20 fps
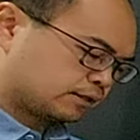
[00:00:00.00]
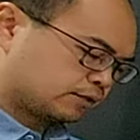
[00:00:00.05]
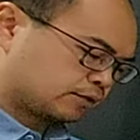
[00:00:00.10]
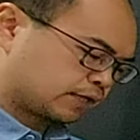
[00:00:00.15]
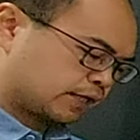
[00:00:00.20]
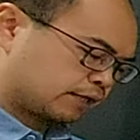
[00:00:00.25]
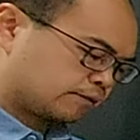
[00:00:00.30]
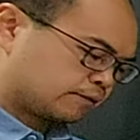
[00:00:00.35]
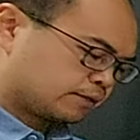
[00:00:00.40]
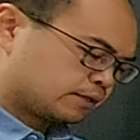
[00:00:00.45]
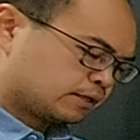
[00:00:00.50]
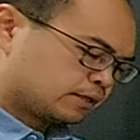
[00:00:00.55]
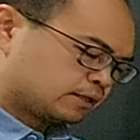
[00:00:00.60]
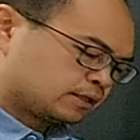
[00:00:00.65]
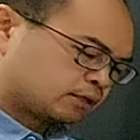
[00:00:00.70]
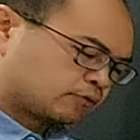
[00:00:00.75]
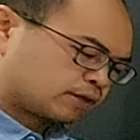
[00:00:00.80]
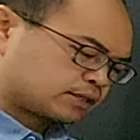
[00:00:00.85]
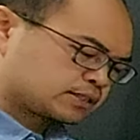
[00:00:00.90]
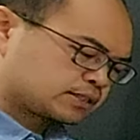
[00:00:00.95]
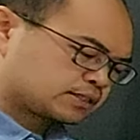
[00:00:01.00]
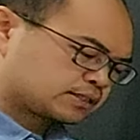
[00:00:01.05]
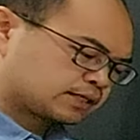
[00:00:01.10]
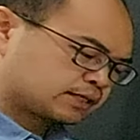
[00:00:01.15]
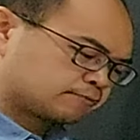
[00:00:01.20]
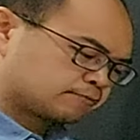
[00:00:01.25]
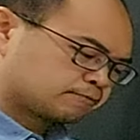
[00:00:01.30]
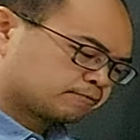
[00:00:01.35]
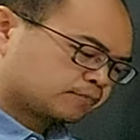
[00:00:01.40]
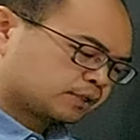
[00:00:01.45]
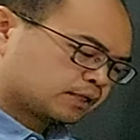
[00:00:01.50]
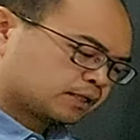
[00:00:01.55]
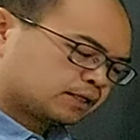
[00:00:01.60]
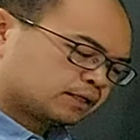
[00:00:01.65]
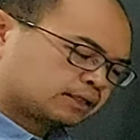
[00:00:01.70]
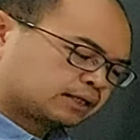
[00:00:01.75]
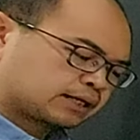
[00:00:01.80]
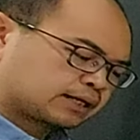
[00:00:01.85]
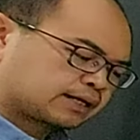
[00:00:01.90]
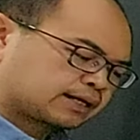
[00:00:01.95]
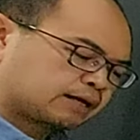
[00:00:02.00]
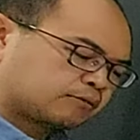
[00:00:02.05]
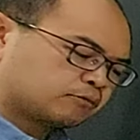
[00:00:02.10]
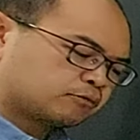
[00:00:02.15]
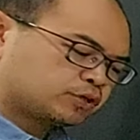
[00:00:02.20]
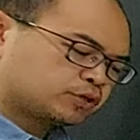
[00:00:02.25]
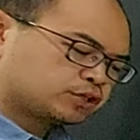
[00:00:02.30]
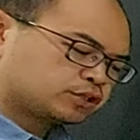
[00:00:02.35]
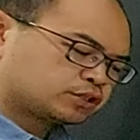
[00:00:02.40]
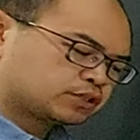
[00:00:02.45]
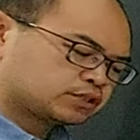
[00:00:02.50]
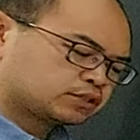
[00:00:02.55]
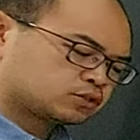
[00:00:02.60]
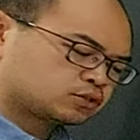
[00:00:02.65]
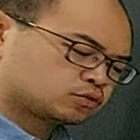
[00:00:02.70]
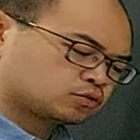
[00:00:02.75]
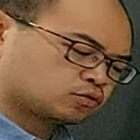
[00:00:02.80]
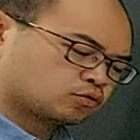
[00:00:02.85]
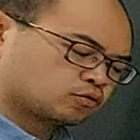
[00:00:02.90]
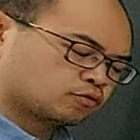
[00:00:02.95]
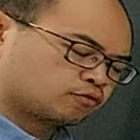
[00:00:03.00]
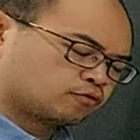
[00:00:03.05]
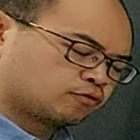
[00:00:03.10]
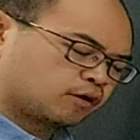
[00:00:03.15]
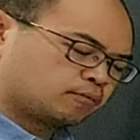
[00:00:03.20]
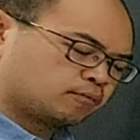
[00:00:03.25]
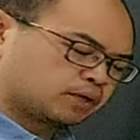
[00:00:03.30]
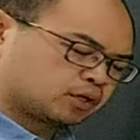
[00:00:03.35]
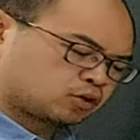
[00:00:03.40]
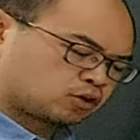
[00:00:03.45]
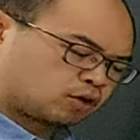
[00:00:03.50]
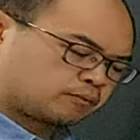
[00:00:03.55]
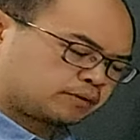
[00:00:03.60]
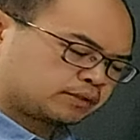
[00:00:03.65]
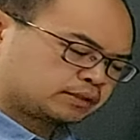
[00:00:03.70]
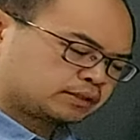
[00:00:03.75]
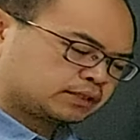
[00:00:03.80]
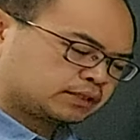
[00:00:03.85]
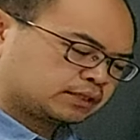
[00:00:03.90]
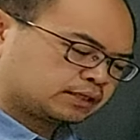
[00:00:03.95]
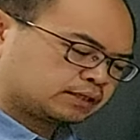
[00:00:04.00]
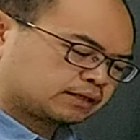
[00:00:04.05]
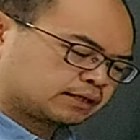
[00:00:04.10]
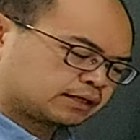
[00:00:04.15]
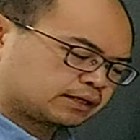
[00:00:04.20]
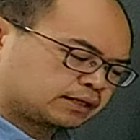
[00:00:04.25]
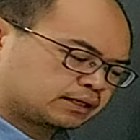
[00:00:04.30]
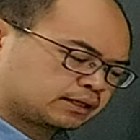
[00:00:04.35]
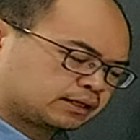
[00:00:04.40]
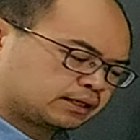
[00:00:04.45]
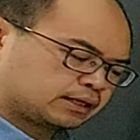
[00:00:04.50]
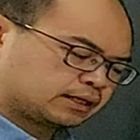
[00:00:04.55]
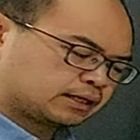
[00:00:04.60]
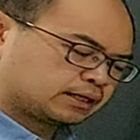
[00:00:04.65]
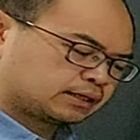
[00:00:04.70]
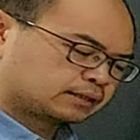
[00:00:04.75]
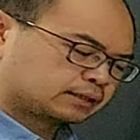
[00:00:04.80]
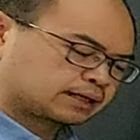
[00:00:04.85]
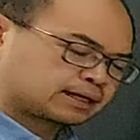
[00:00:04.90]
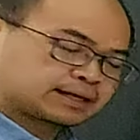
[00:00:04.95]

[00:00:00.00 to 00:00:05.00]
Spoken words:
okay, the question said, the club wishes to form a committee, right? The